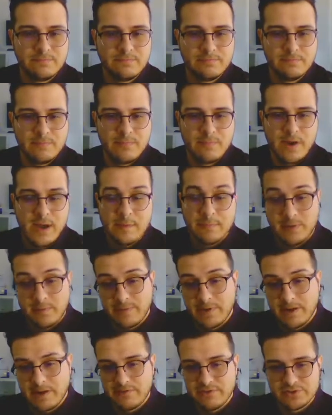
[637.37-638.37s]
might be
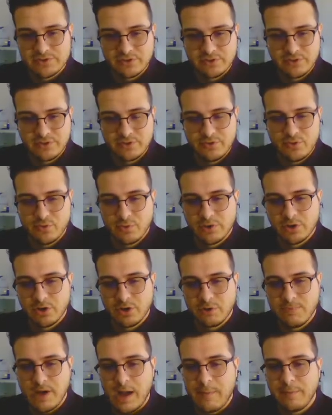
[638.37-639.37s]
beneficial to do a new
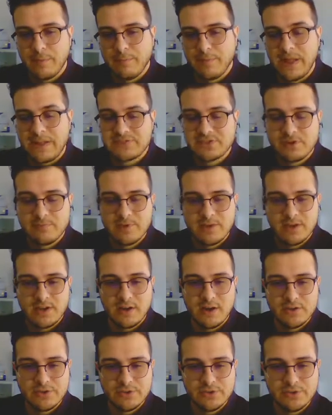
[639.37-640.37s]
window pop-up. That's going to be
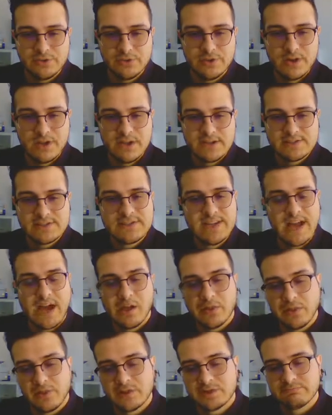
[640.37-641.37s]
on you. See how
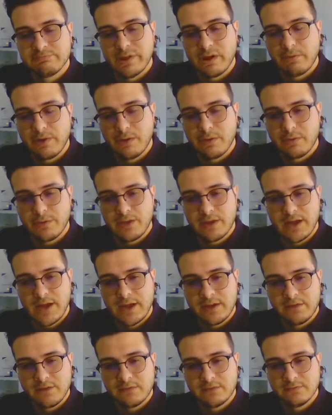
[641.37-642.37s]
it looks, play around with it, how
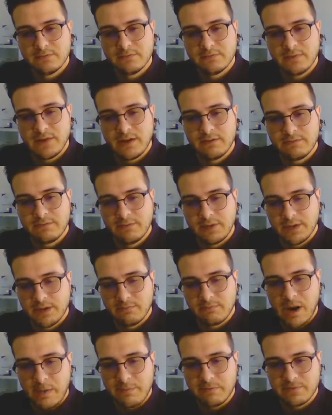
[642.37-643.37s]
you get a
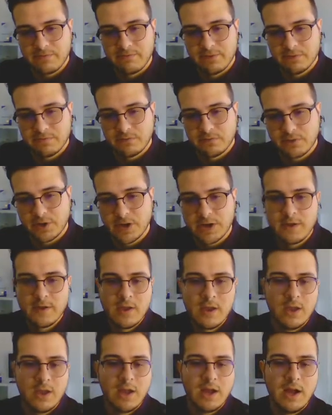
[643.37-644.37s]
proper feel for it.
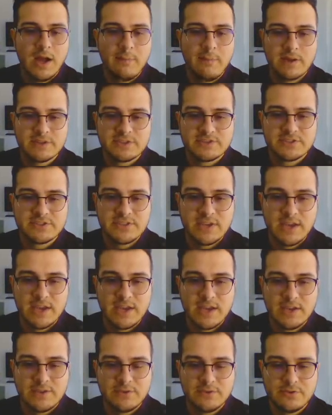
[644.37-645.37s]
I'll just
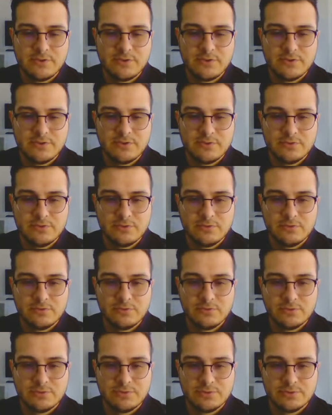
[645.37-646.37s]
say,
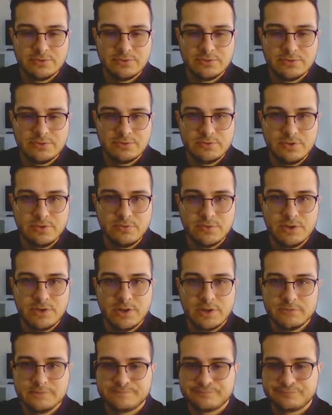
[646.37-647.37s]
we'll do new
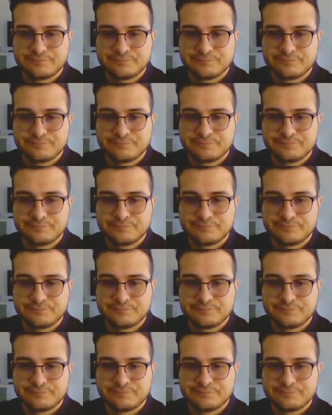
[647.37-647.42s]
window.